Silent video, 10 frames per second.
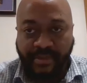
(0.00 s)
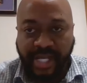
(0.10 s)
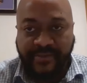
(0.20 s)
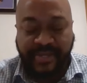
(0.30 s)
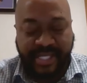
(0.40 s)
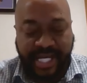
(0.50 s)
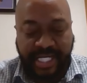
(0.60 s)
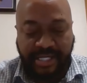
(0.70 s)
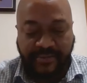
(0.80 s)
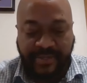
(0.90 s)
if he said he
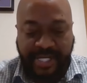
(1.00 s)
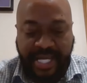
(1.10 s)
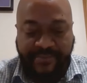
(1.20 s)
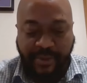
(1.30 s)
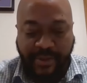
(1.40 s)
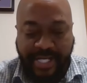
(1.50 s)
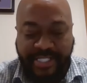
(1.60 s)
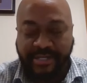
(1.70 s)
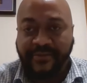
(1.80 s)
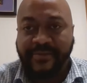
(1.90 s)
loved the neighbor as
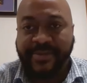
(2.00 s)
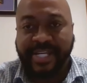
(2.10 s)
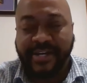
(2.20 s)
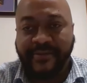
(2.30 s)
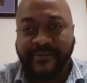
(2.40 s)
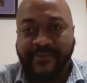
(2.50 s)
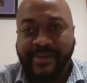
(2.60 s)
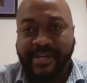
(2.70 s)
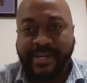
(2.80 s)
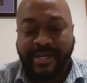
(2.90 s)
he loved himself
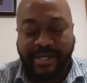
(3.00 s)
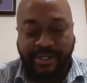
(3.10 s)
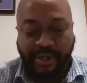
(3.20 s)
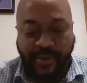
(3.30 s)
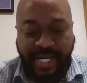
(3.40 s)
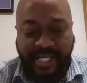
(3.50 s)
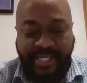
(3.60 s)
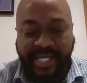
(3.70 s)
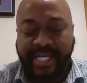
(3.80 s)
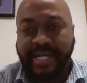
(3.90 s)
the way he
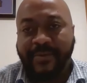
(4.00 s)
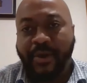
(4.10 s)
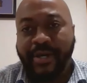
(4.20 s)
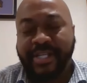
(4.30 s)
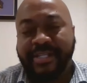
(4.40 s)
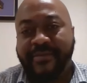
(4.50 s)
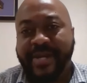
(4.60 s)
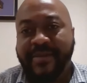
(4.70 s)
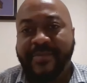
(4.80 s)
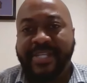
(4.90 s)
said he kept all these
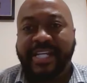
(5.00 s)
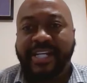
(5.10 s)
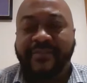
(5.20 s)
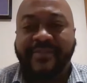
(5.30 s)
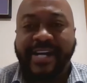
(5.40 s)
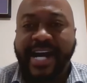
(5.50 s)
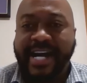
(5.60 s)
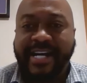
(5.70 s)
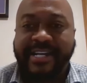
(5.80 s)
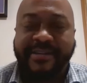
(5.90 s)
commandments, he loved
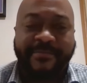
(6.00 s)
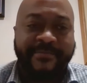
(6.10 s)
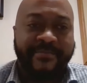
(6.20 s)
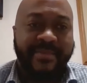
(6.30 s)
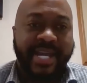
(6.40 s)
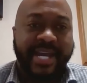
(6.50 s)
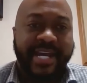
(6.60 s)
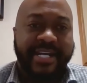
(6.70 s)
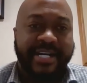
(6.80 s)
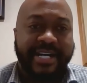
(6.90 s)
God,
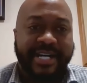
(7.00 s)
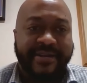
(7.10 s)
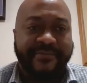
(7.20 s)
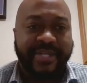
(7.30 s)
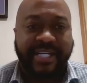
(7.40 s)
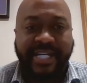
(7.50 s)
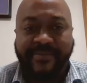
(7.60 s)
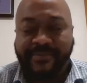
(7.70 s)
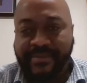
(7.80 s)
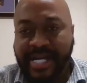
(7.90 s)
and um, he
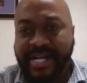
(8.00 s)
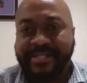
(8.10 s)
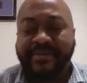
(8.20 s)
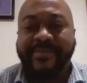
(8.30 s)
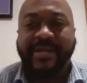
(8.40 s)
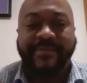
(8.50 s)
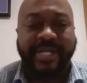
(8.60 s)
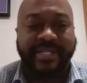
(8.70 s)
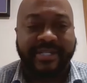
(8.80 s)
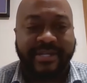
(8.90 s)
kept God's
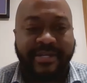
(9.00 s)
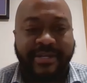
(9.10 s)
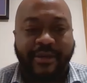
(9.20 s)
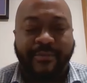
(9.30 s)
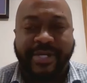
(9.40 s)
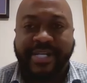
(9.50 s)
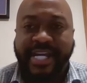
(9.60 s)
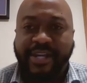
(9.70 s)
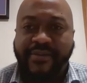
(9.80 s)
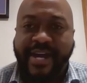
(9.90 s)
commandment. But then you